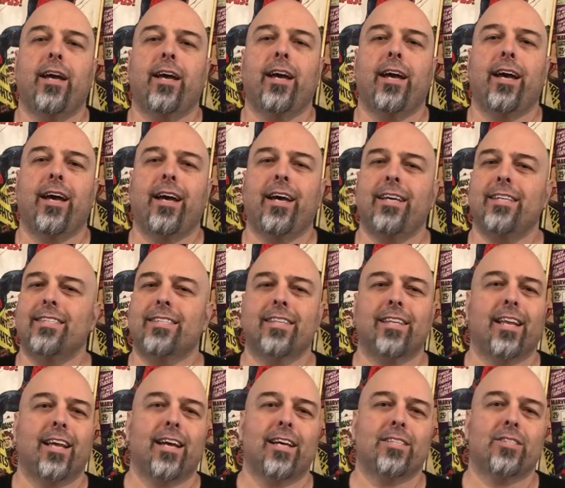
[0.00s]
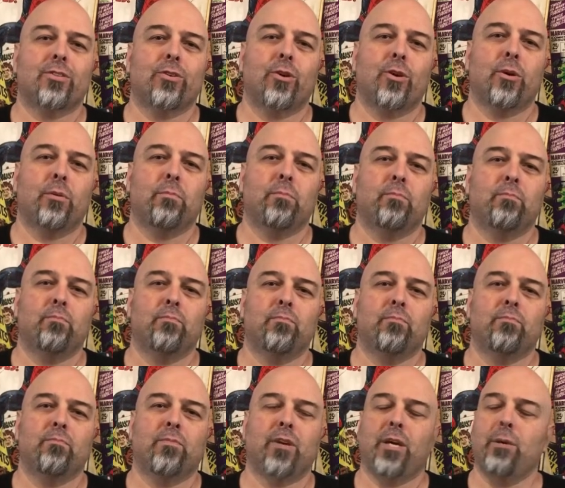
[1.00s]
as last time,
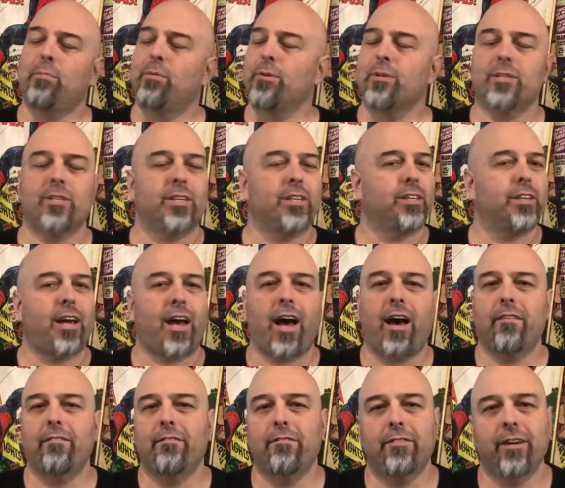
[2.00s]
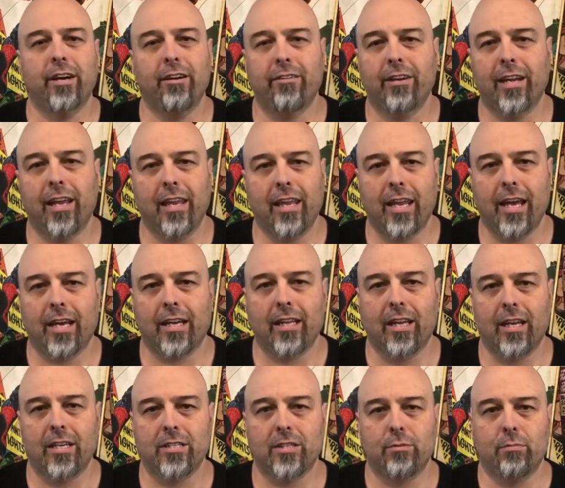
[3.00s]
he puts in a very
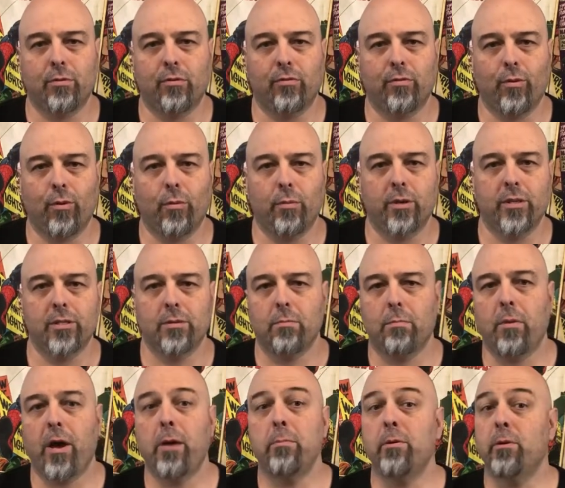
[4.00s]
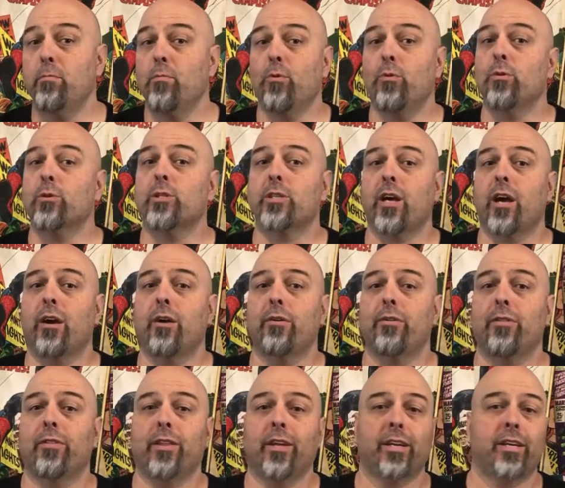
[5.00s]
lackluster performance, maybe more so
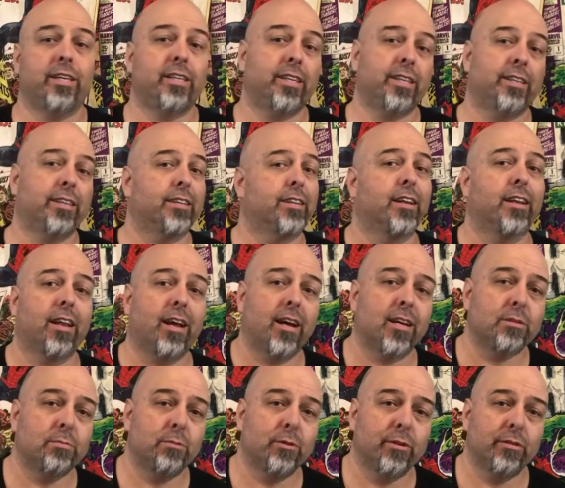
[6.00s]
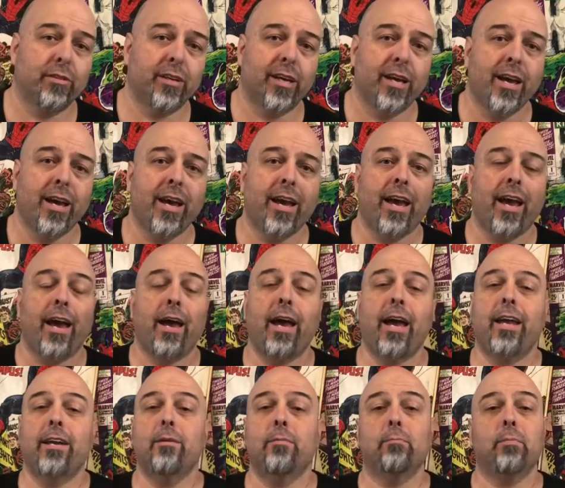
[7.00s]
than he did in the last movie.
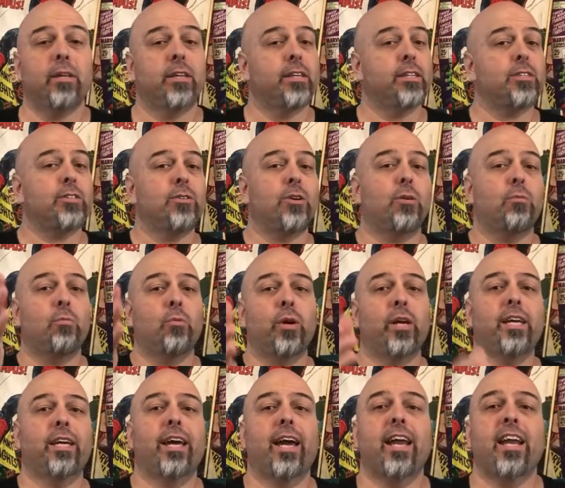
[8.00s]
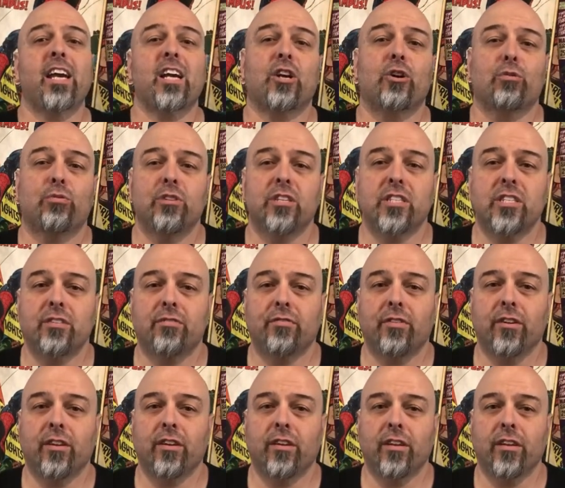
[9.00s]
But this time we get Christopher
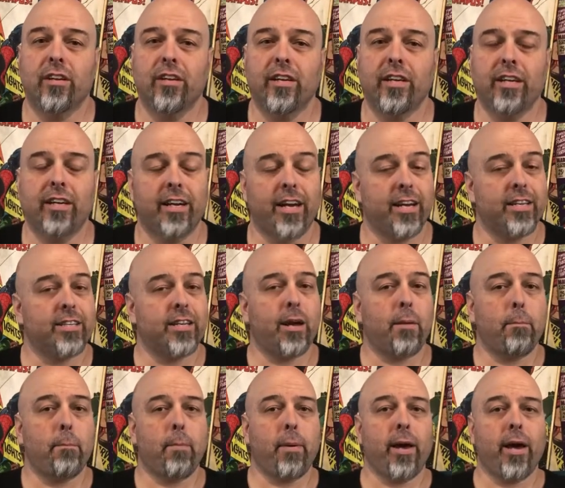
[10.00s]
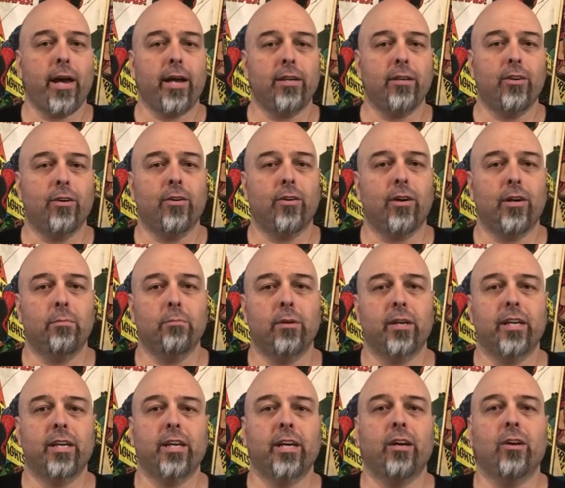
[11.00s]
Lee as our bad guy,
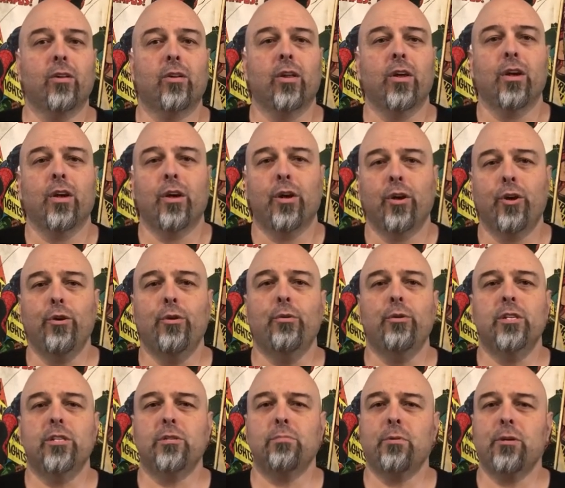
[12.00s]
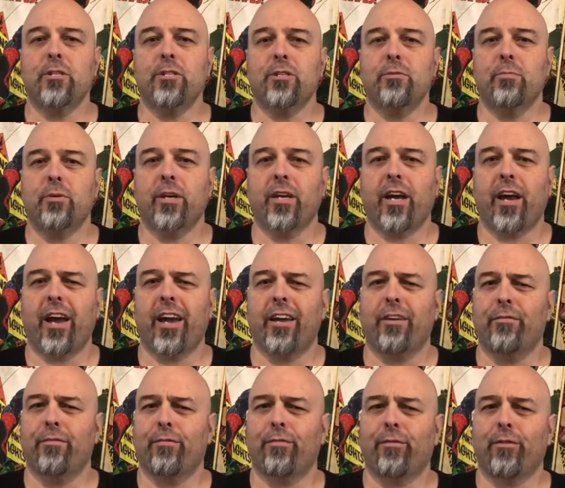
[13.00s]
McGill, who is supposed to be a
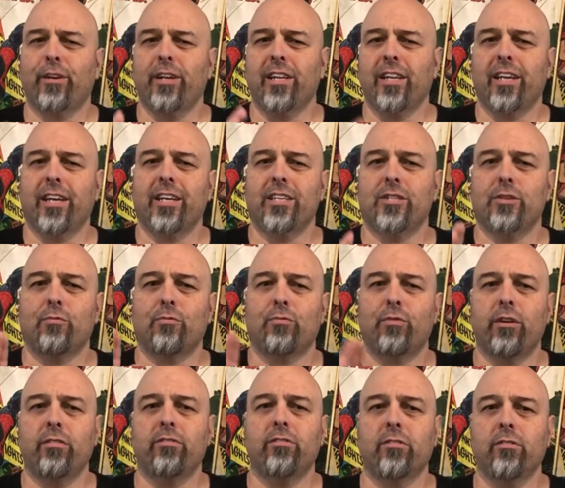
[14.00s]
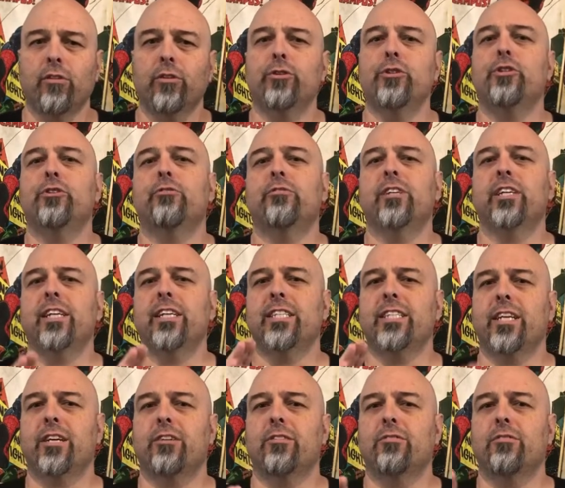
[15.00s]
freelance revolutionary
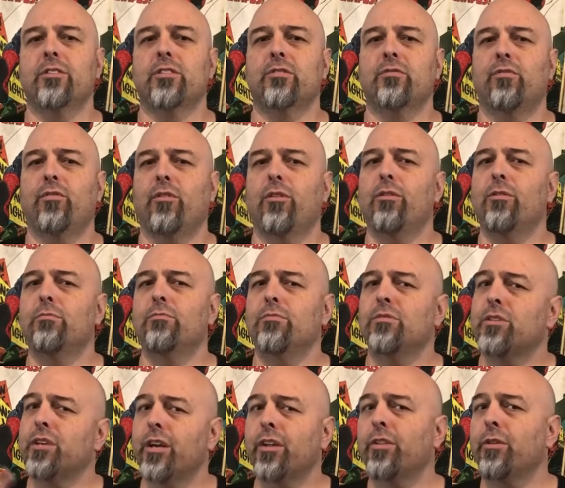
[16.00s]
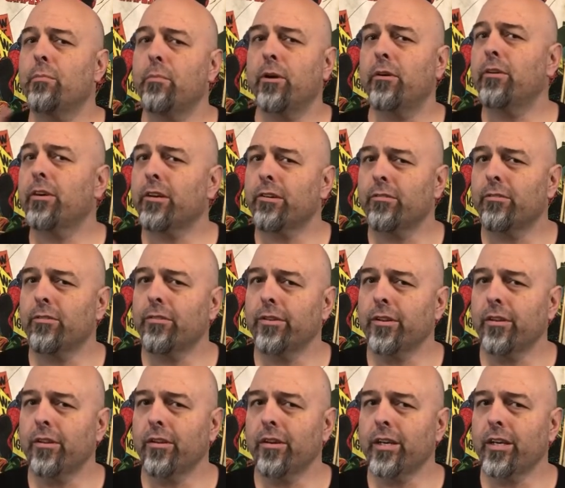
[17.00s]
terrorist from South America or the
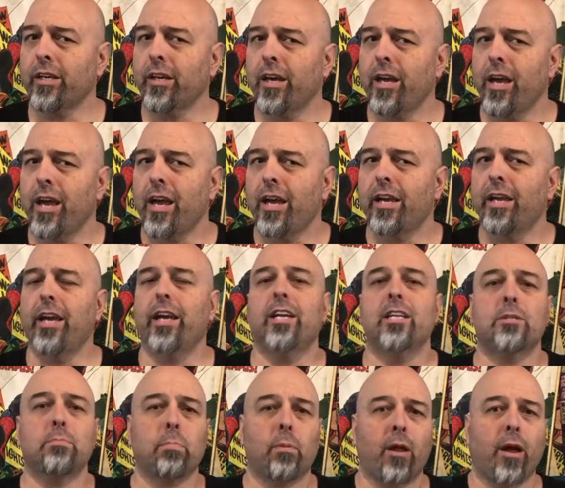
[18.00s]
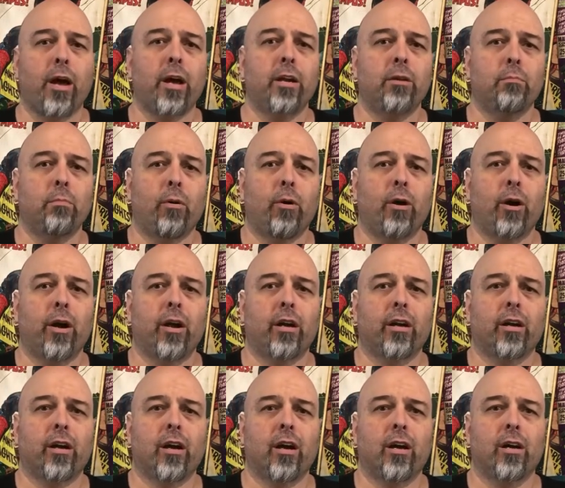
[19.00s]
like, yet it's played by
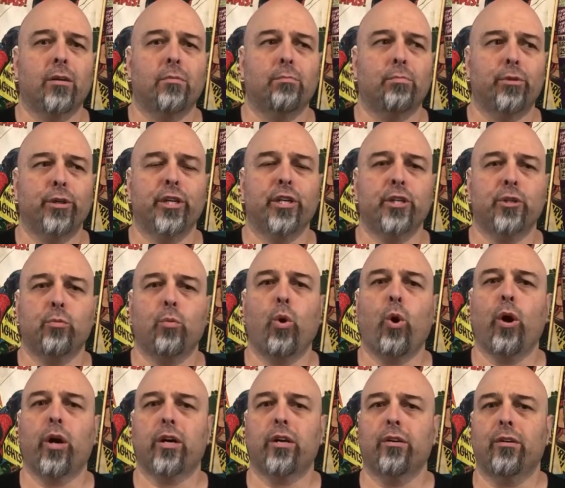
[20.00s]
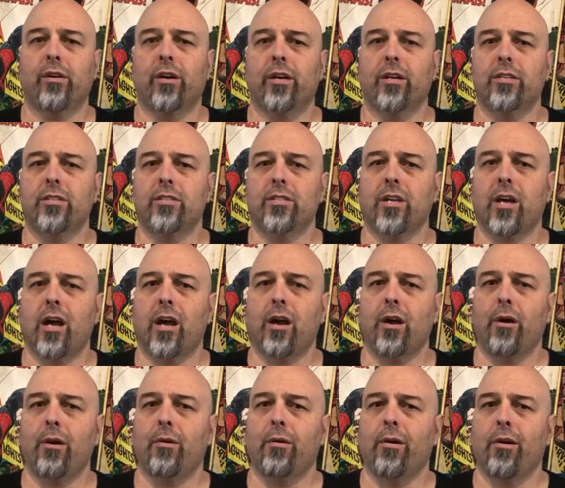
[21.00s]
a British white guy.
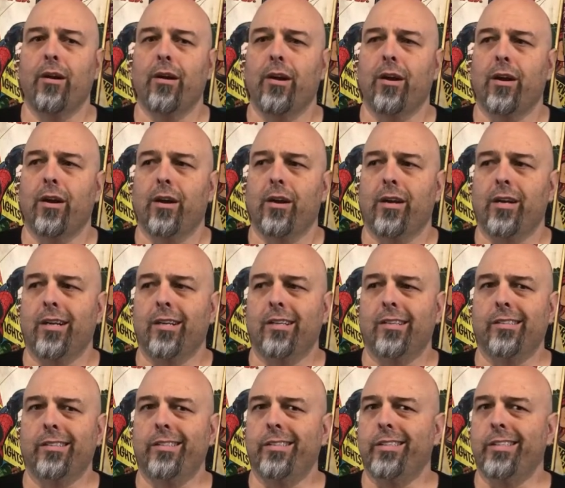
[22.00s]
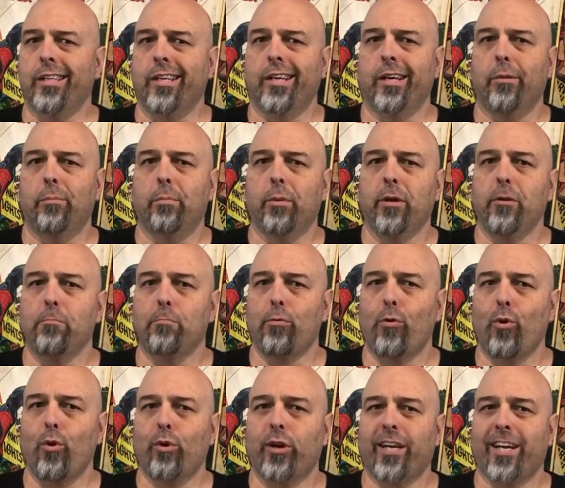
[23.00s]
So, yeah, a bit of
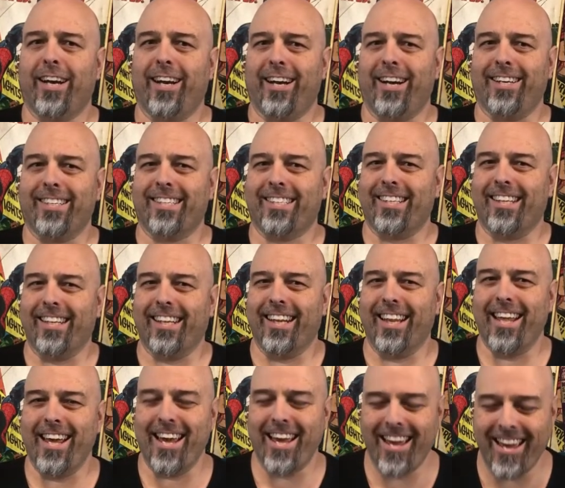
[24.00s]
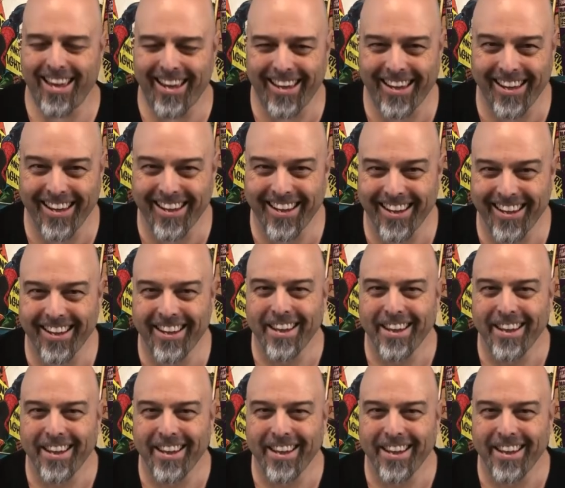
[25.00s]
poor casting there.